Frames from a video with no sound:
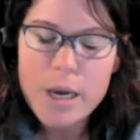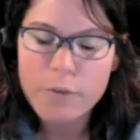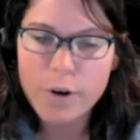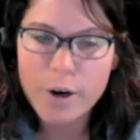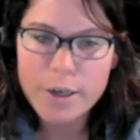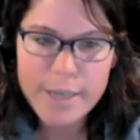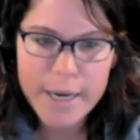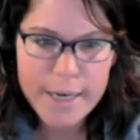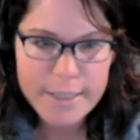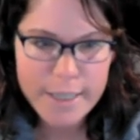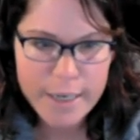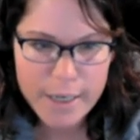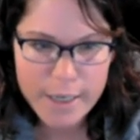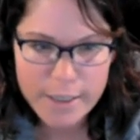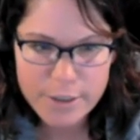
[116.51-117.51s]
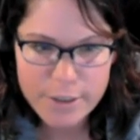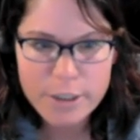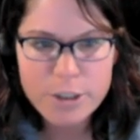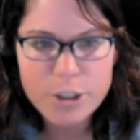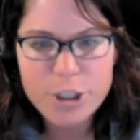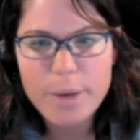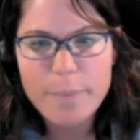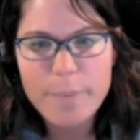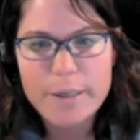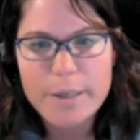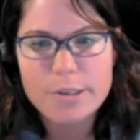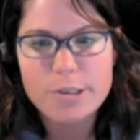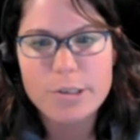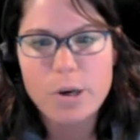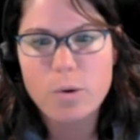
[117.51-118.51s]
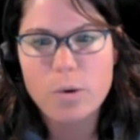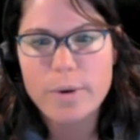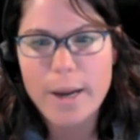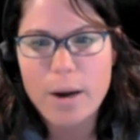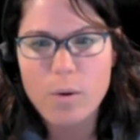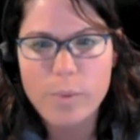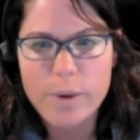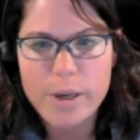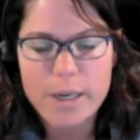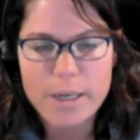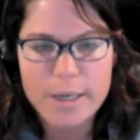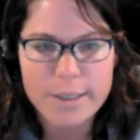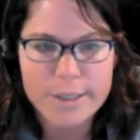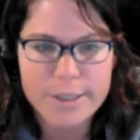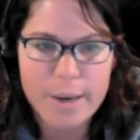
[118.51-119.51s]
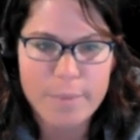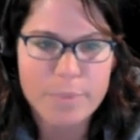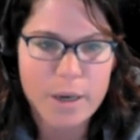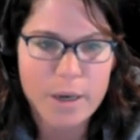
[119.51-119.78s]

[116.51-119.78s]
for our dietetic internship and so now we can accept